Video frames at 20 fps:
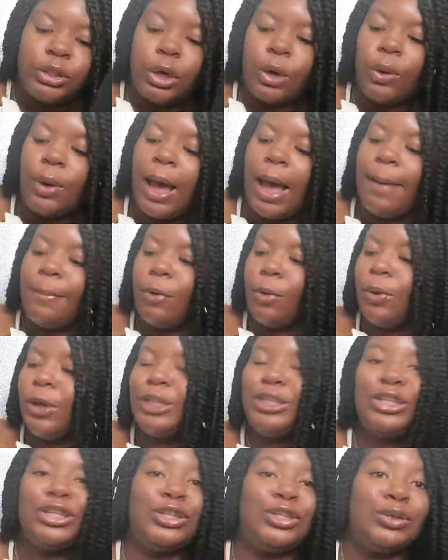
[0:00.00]
So I'm
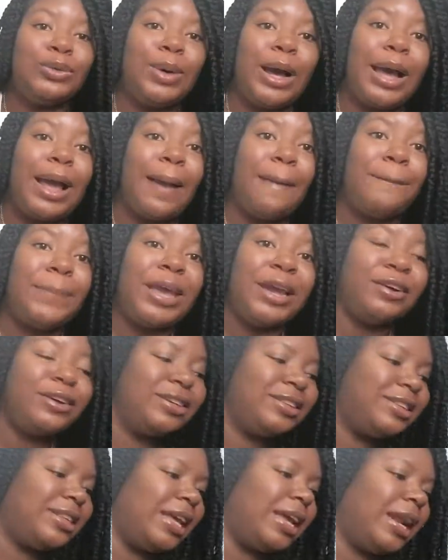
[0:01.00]
going to do a
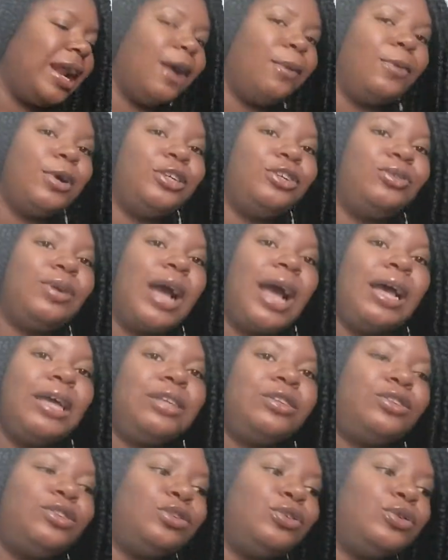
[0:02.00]
comparison. I want you
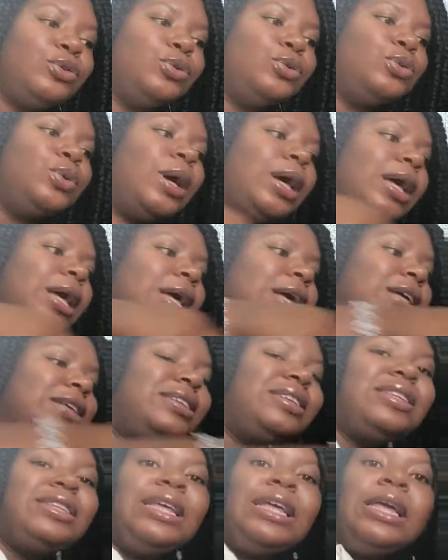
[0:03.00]
guys to
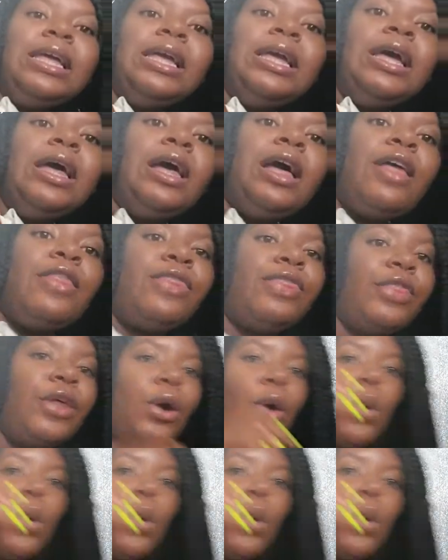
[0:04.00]
see the